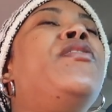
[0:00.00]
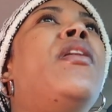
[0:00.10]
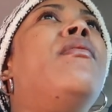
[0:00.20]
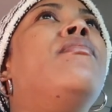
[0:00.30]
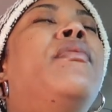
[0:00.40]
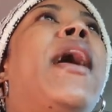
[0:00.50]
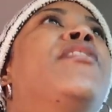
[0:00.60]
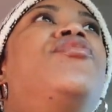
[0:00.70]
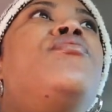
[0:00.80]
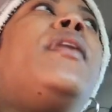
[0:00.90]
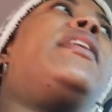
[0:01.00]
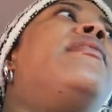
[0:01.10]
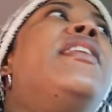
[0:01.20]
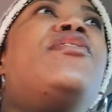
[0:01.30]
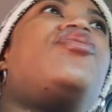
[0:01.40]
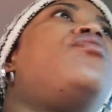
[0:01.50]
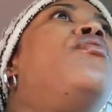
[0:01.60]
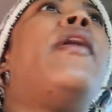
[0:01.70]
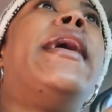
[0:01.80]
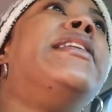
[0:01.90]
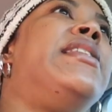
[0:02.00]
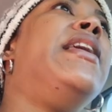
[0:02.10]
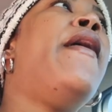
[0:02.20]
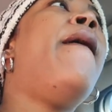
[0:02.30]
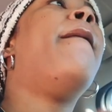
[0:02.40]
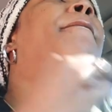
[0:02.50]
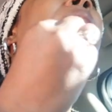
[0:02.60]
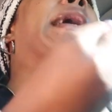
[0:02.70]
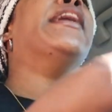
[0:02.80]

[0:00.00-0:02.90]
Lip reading: you know, not do anything too crazy, but